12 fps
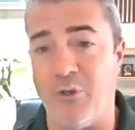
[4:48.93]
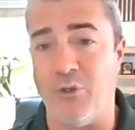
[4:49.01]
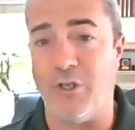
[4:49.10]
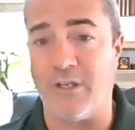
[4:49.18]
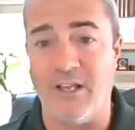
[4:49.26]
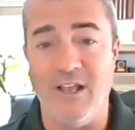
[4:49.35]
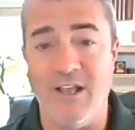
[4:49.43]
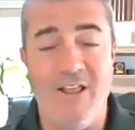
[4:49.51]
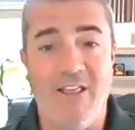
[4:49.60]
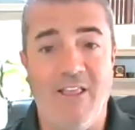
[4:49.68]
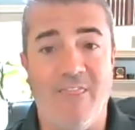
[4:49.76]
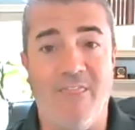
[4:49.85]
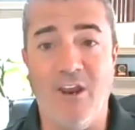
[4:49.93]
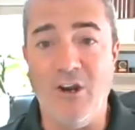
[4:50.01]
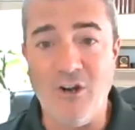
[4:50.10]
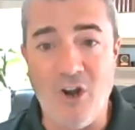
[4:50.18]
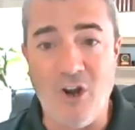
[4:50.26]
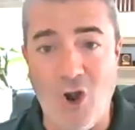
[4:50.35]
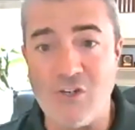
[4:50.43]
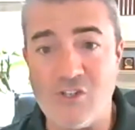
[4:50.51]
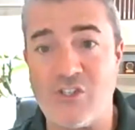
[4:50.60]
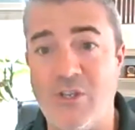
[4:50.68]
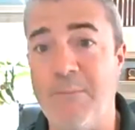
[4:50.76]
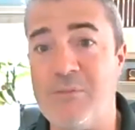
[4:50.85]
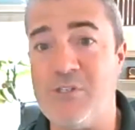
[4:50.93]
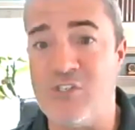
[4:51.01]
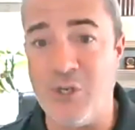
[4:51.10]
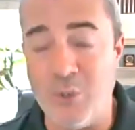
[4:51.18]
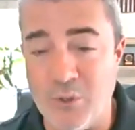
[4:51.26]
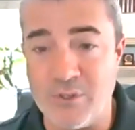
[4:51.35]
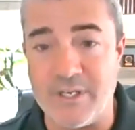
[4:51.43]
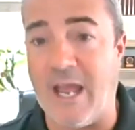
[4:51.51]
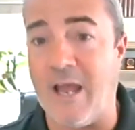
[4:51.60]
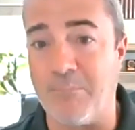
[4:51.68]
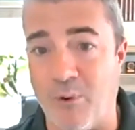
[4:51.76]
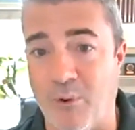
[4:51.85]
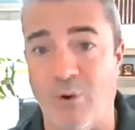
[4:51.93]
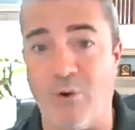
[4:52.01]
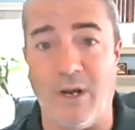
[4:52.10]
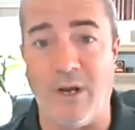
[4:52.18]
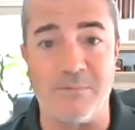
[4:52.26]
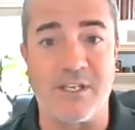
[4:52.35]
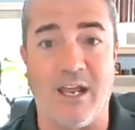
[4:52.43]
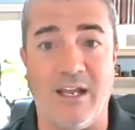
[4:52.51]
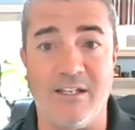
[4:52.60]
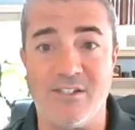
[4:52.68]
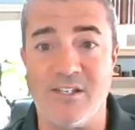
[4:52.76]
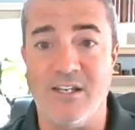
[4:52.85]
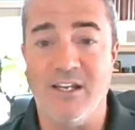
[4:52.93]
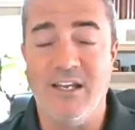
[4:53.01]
Look, there are some zero down programs, guys.